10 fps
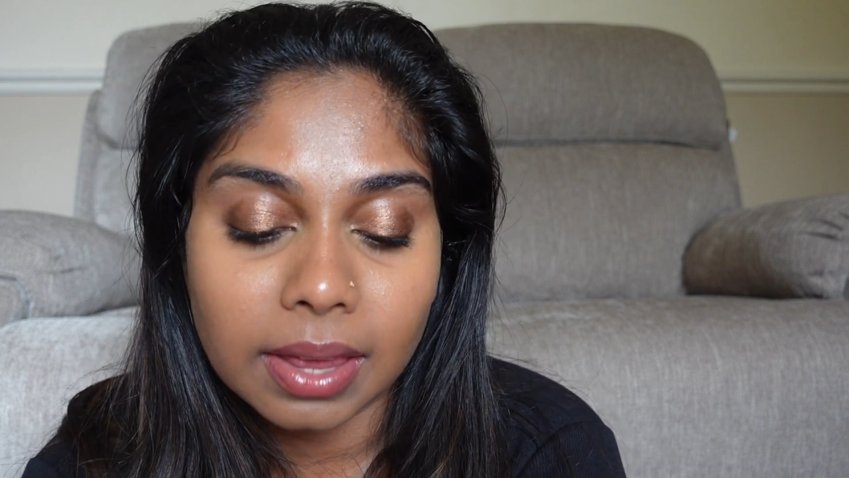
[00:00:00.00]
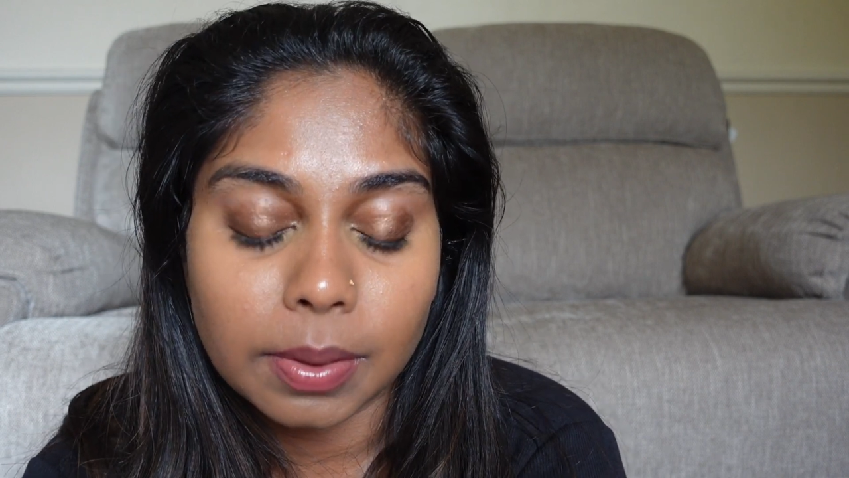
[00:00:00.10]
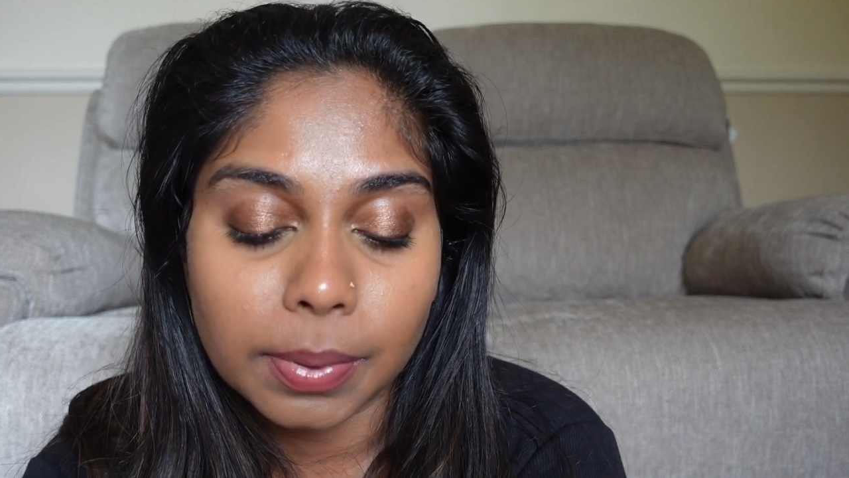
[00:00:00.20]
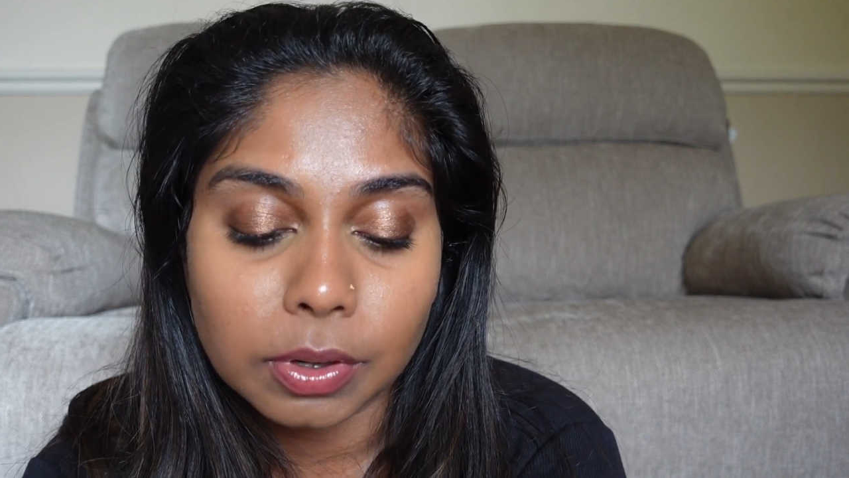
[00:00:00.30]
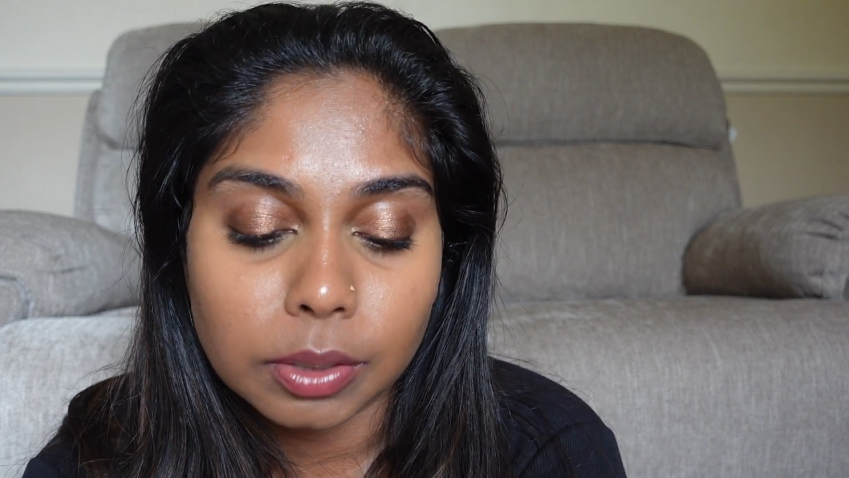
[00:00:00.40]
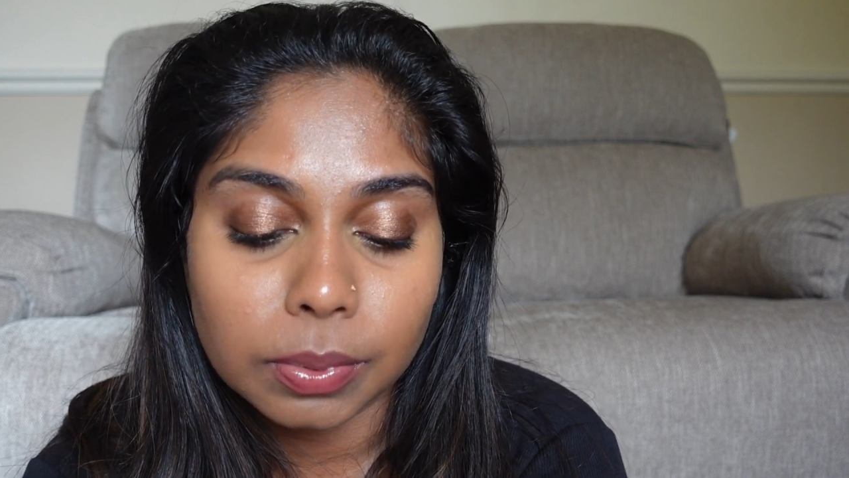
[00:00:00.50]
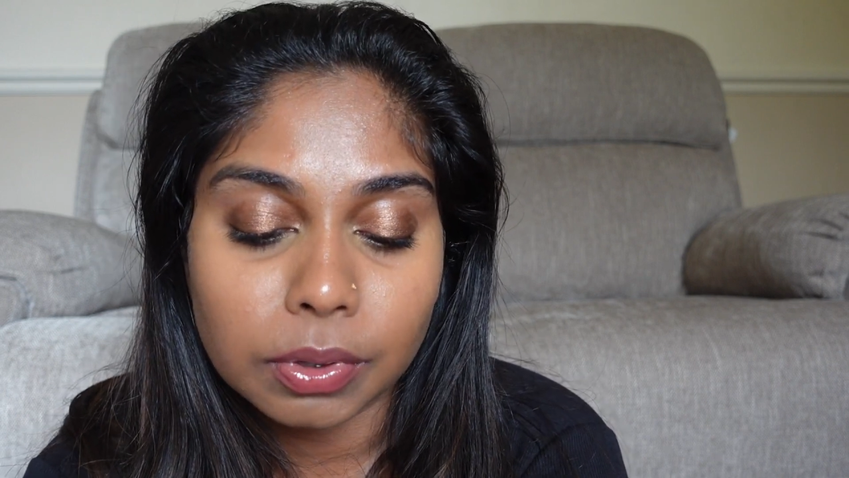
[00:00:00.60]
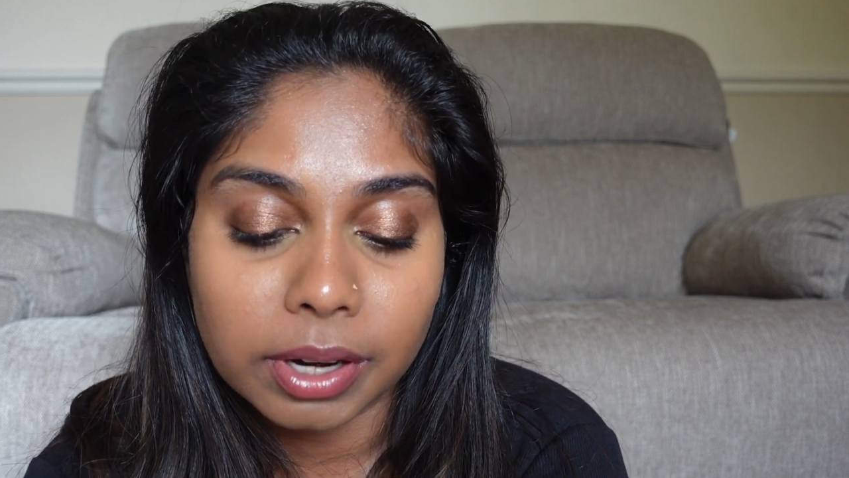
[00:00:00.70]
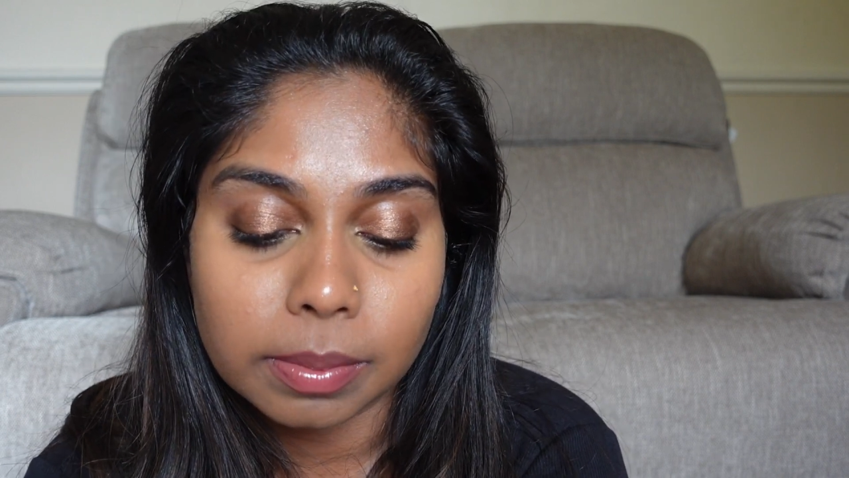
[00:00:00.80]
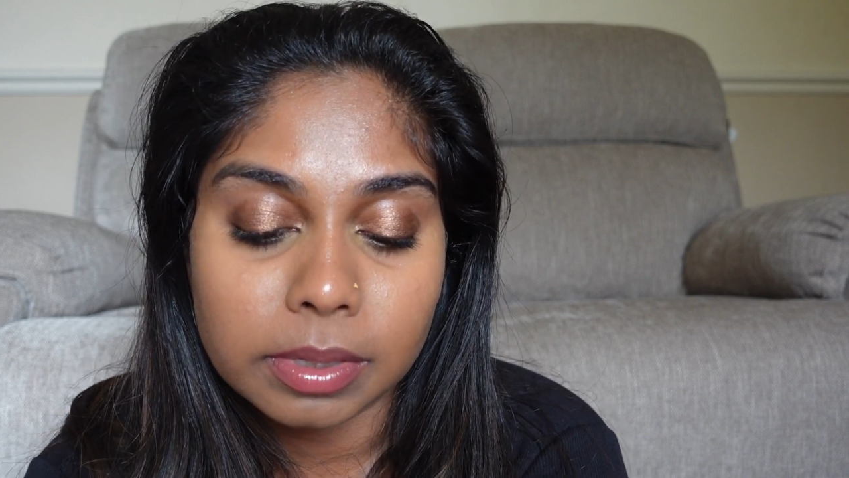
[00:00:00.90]
The buildable
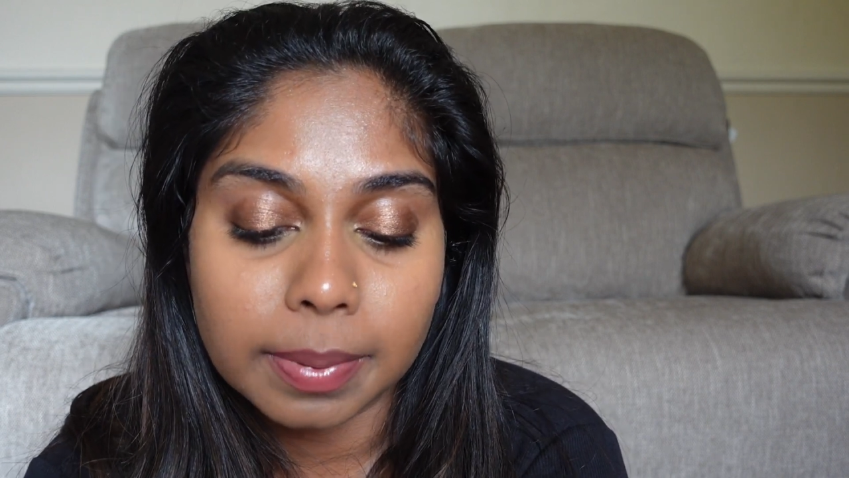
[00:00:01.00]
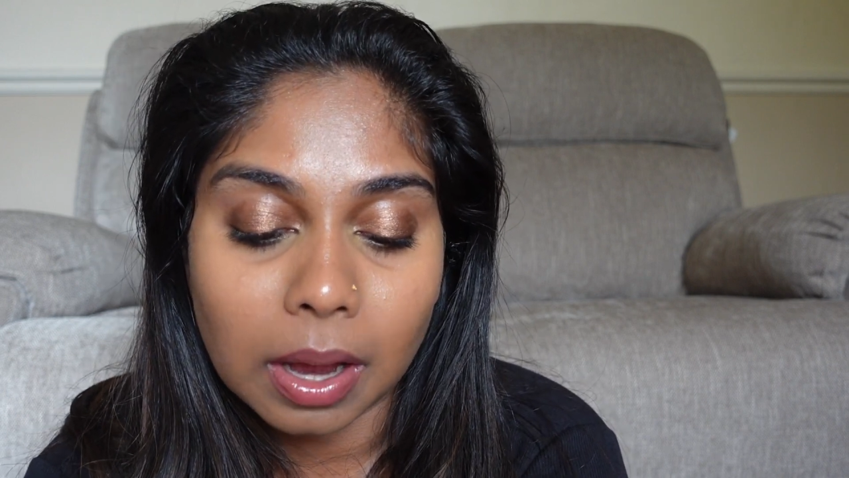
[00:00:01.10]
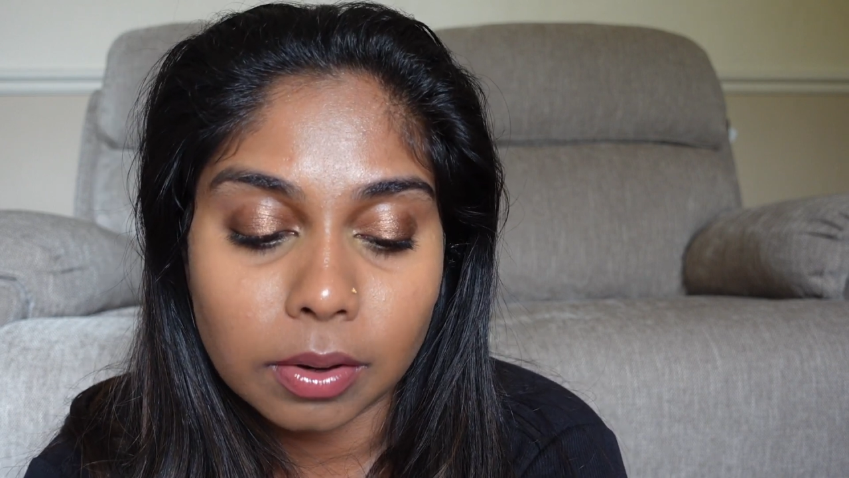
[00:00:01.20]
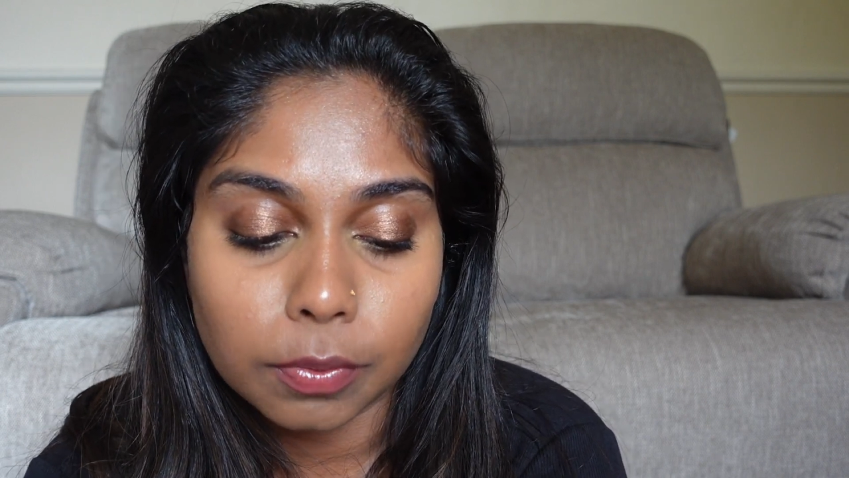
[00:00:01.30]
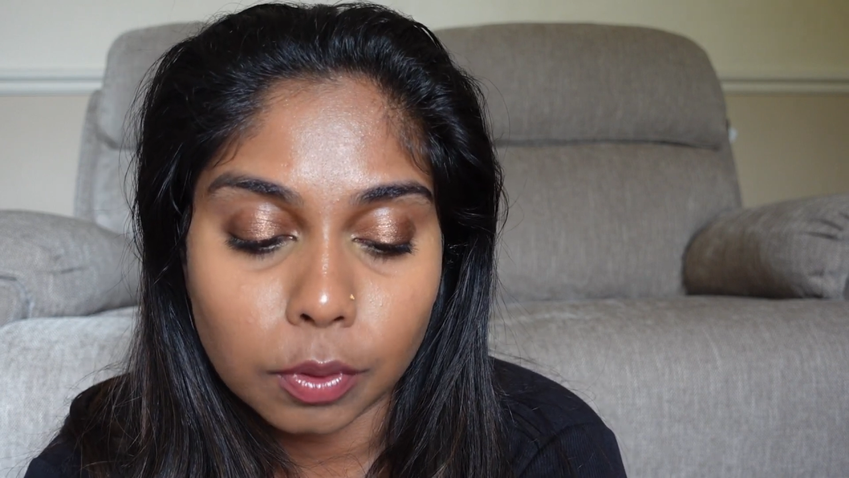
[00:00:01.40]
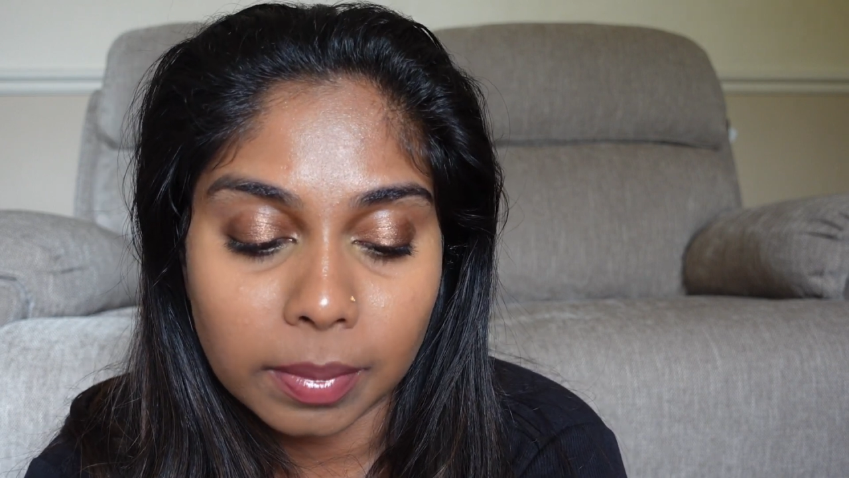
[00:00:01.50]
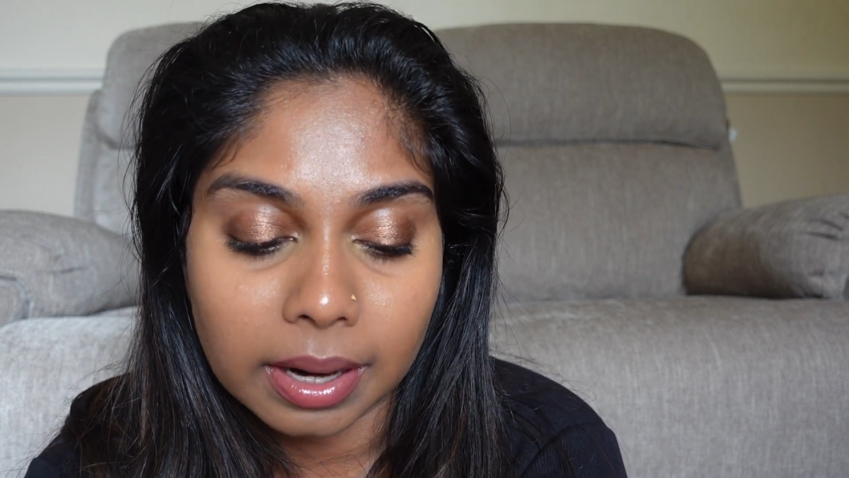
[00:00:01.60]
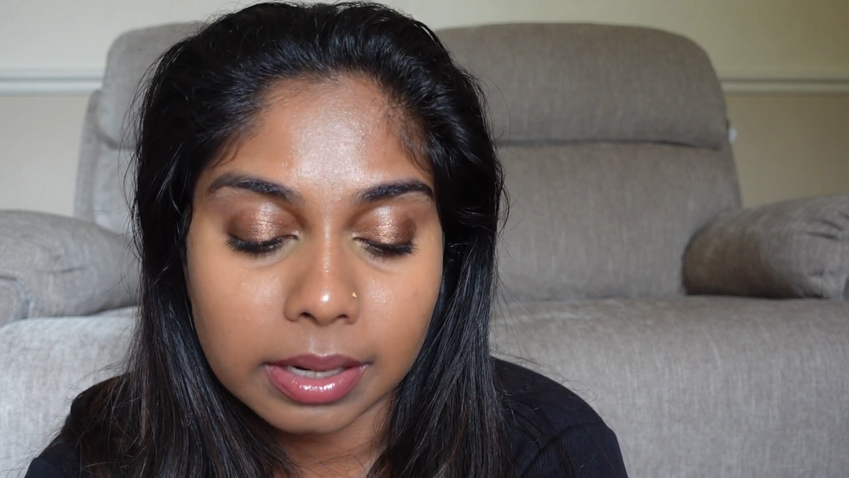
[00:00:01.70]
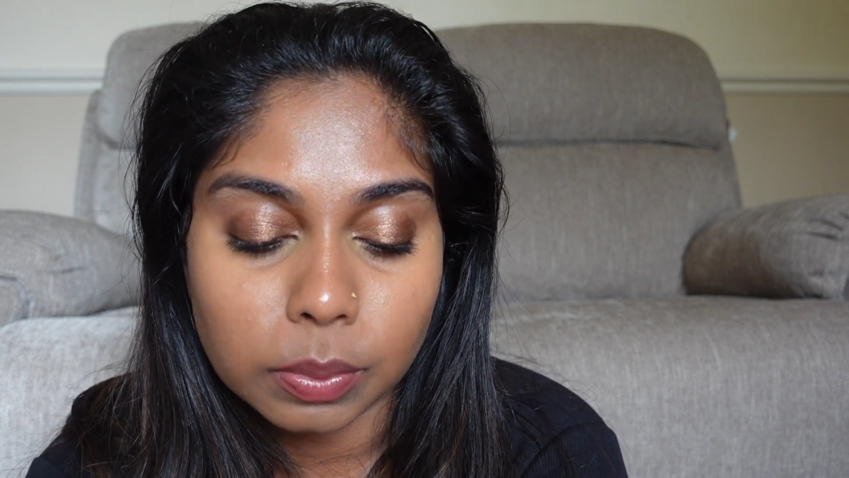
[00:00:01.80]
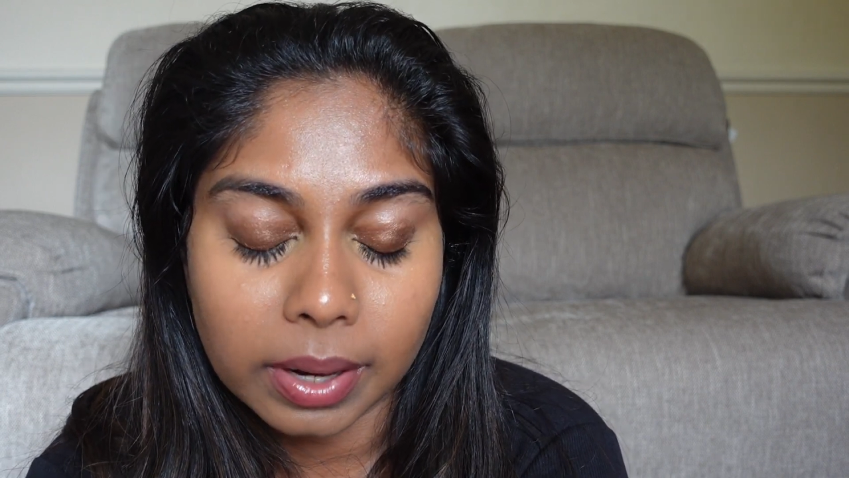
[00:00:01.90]
cream to powder formula
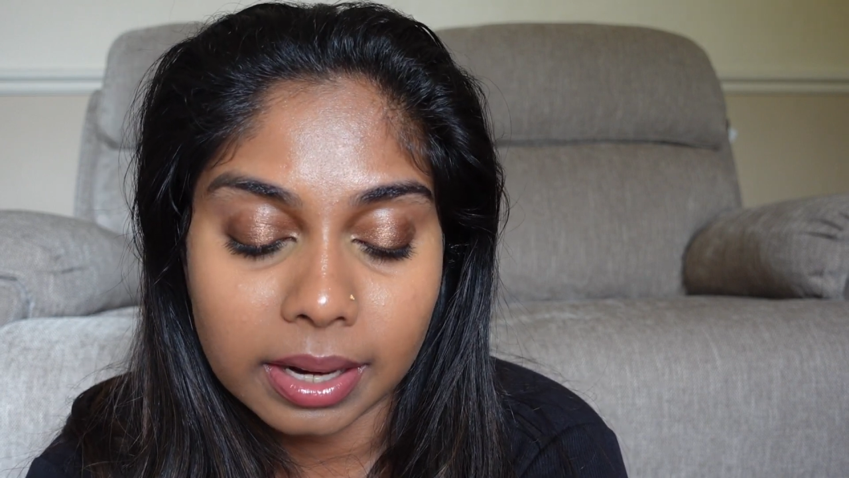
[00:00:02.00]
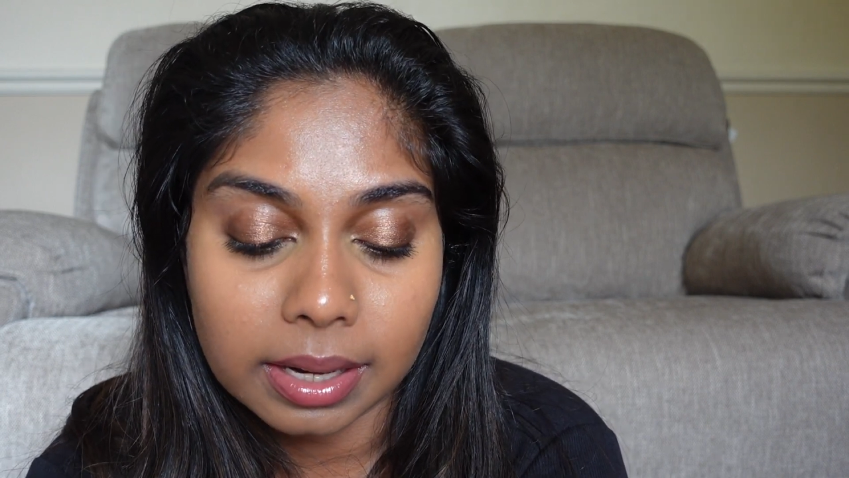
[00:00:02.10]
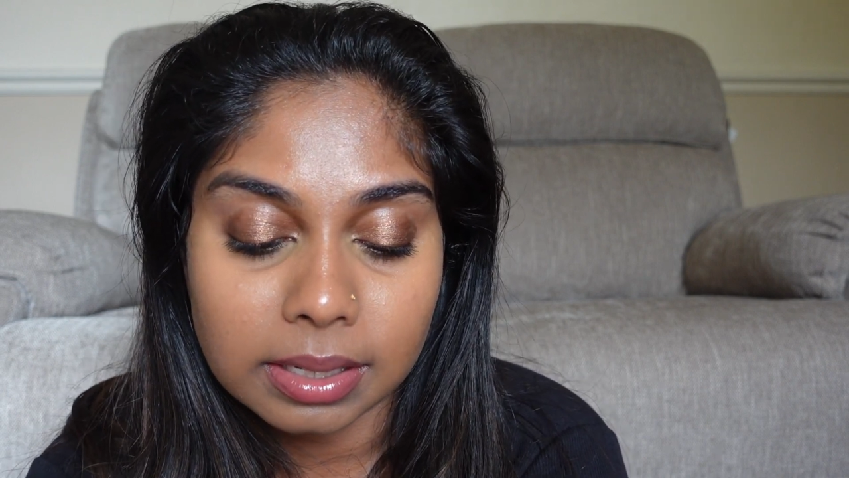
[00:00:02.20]
is weightless